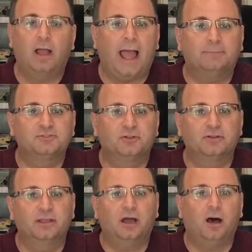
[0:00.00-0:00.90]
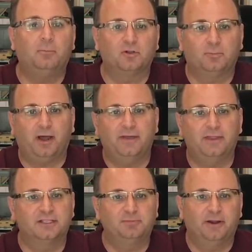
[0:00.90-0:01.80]
absolutely humbled by
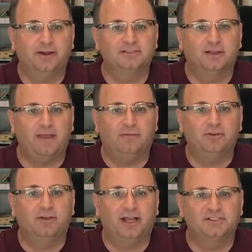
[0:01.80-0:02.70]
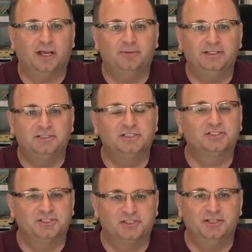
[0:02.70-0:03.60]
the experience of having you guys come in
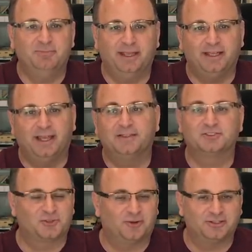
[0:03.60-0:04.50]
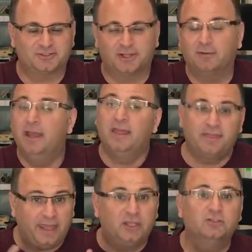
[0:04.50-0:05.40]
just to see me and the store. So
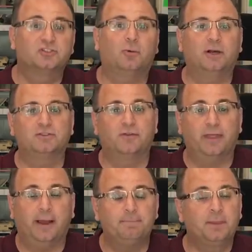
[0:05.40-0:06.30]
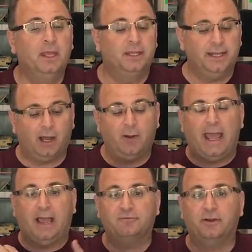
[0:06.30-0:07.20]
thank you so much for that. Now,
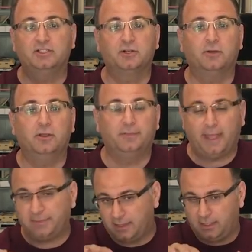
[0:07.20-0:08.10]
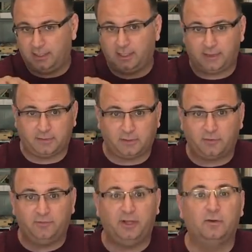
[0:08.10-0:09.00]
after I show you that, the, uh, the
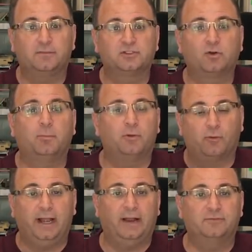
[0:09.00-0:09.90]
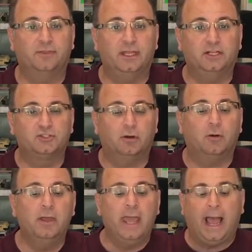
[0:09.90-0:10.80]
little video of this will be right after the
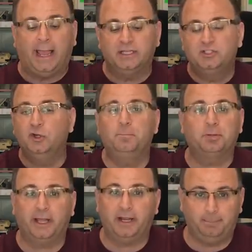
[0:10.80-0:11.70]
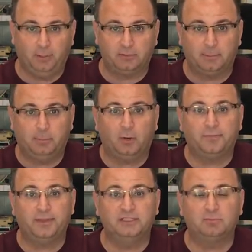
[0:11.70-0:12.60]
intro. I do plan on building
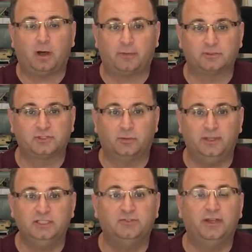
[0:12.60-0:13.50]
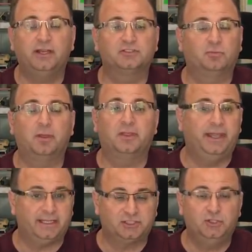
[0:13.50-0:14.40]
both of these models, so these videos will be the
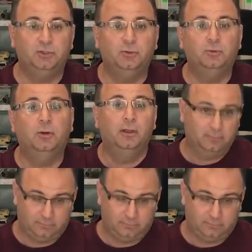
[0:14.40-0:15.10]
next two